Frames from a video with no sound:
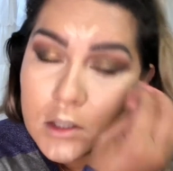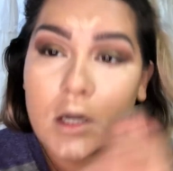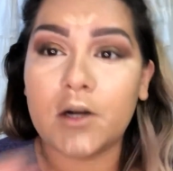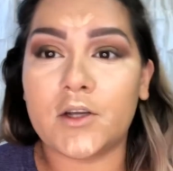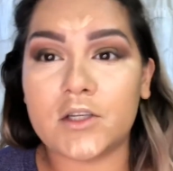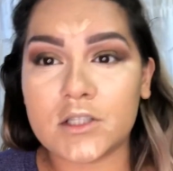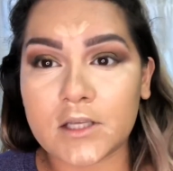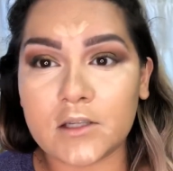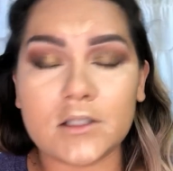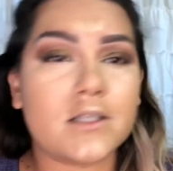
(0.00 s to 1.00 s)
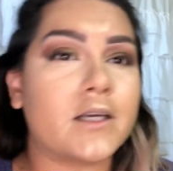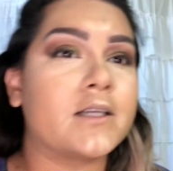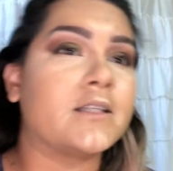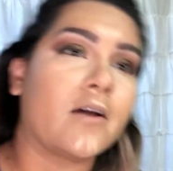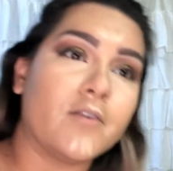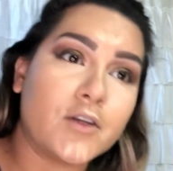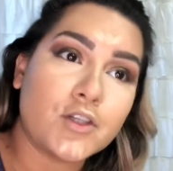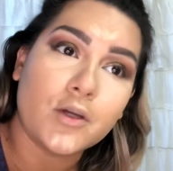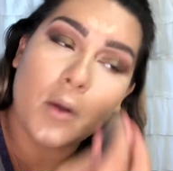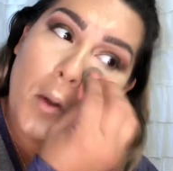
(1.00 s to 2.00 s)
I know, you just get on this like savage
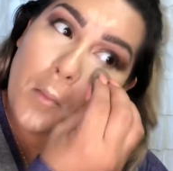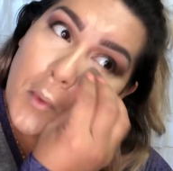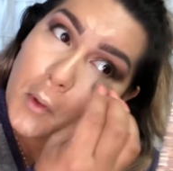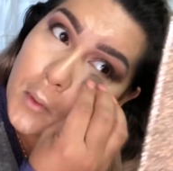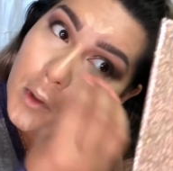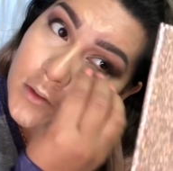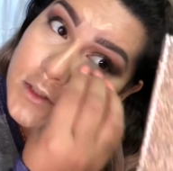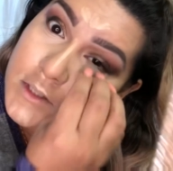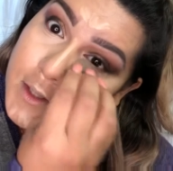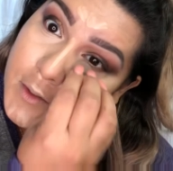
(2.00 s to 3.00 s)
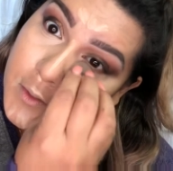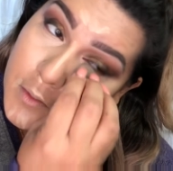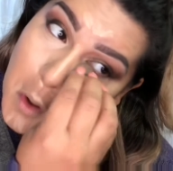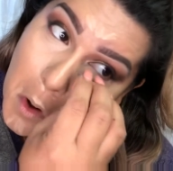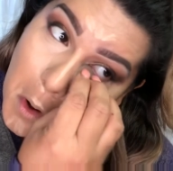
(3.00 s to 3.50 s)
mood, at least I do.